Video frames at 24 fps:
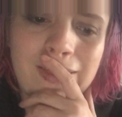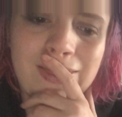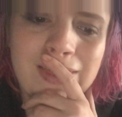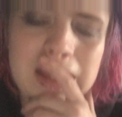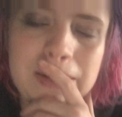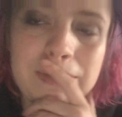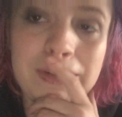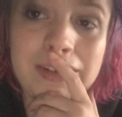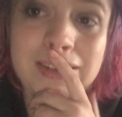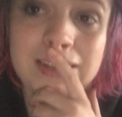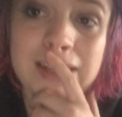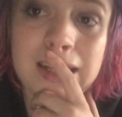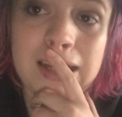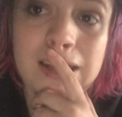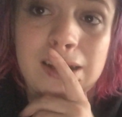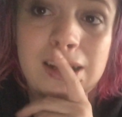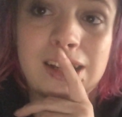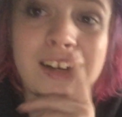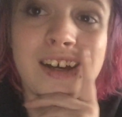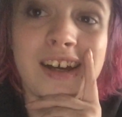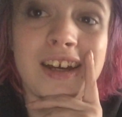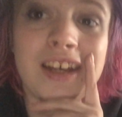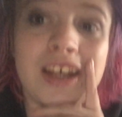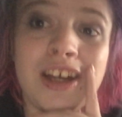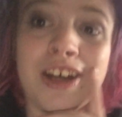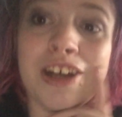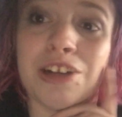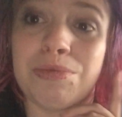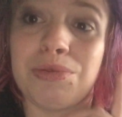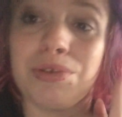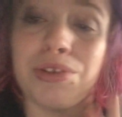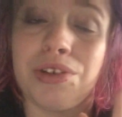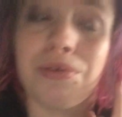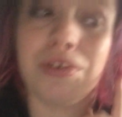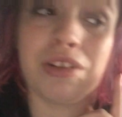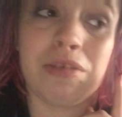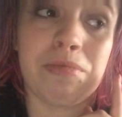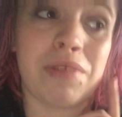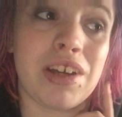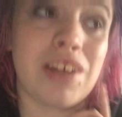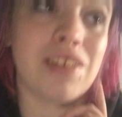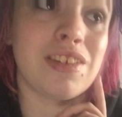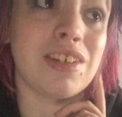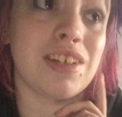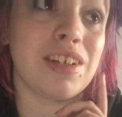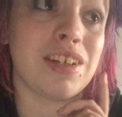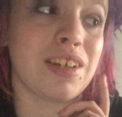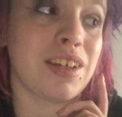That being said, I hope you're doing
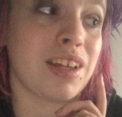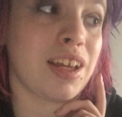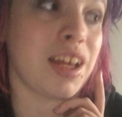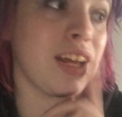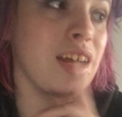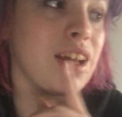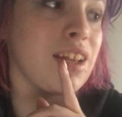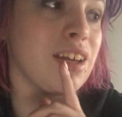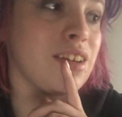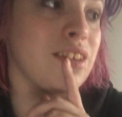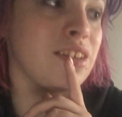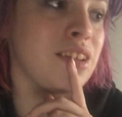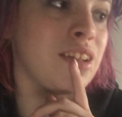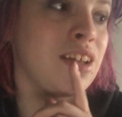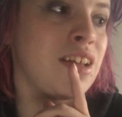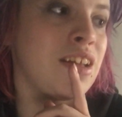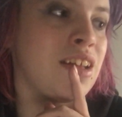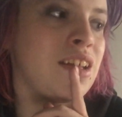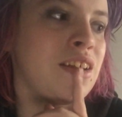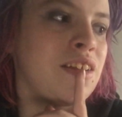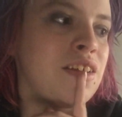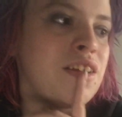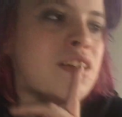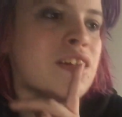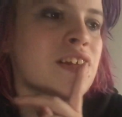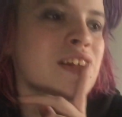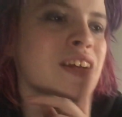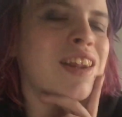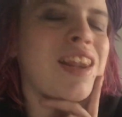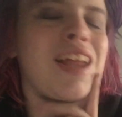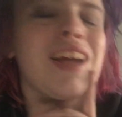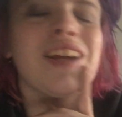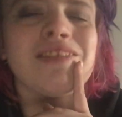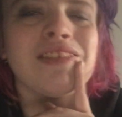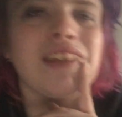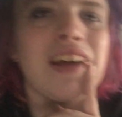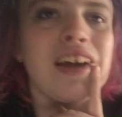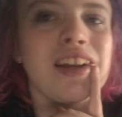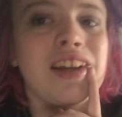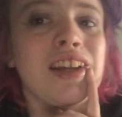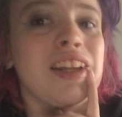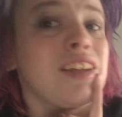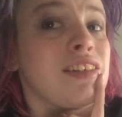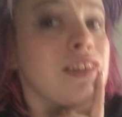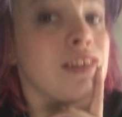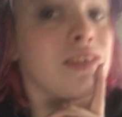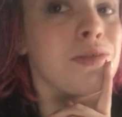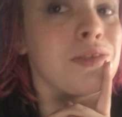amazing, and like I said,
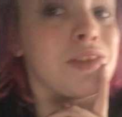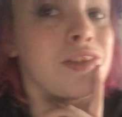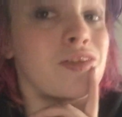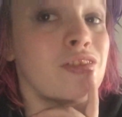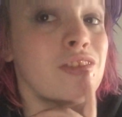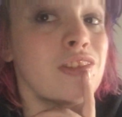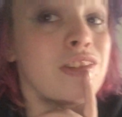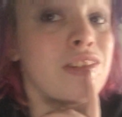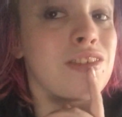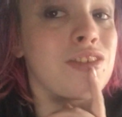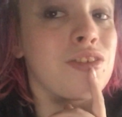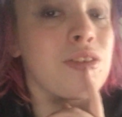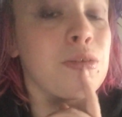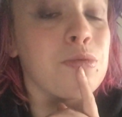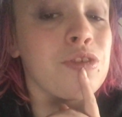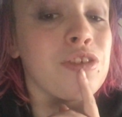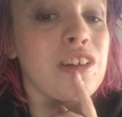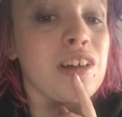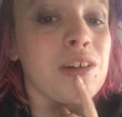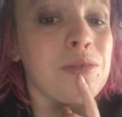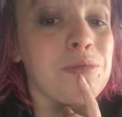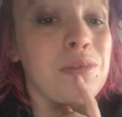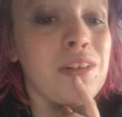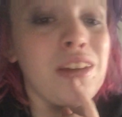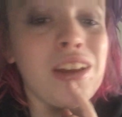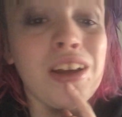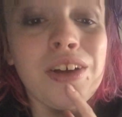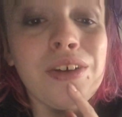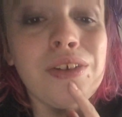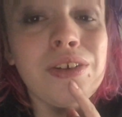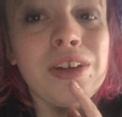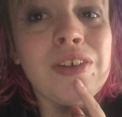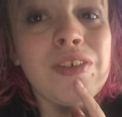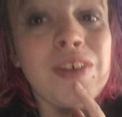links are always in the description down below.